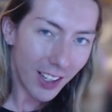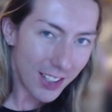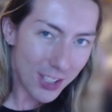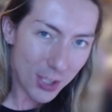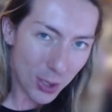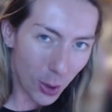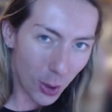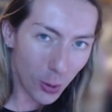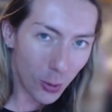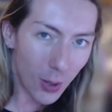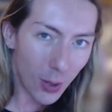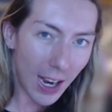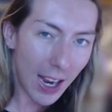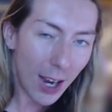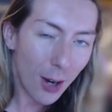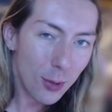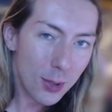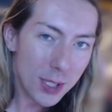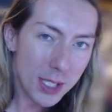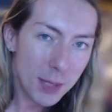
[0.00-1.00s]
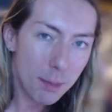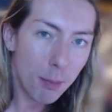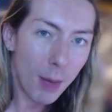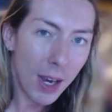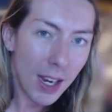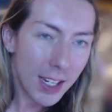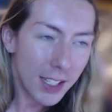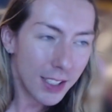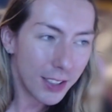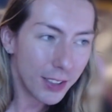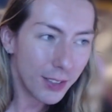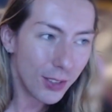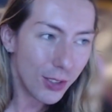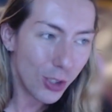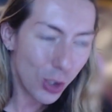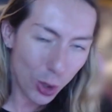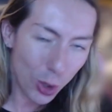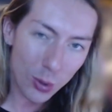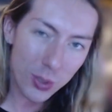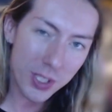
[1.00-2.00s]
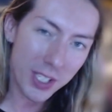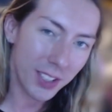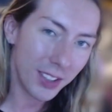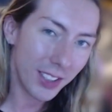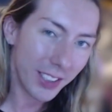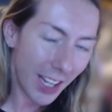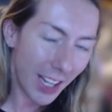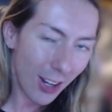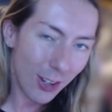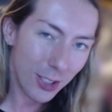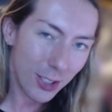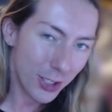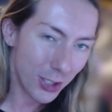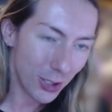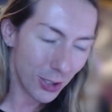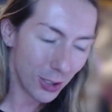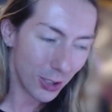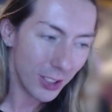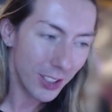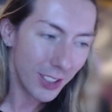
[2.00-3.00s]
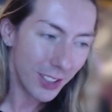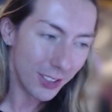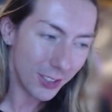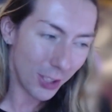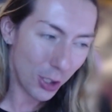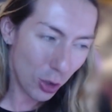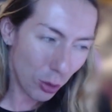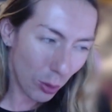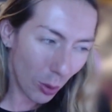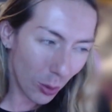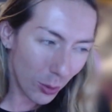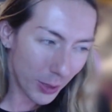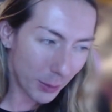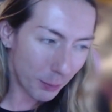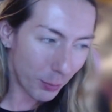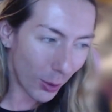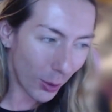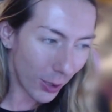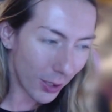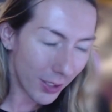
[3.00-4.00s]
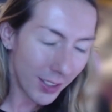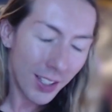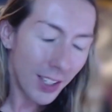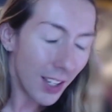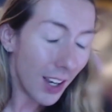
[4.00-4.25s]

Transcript: So how is my choosing the character the trolling part?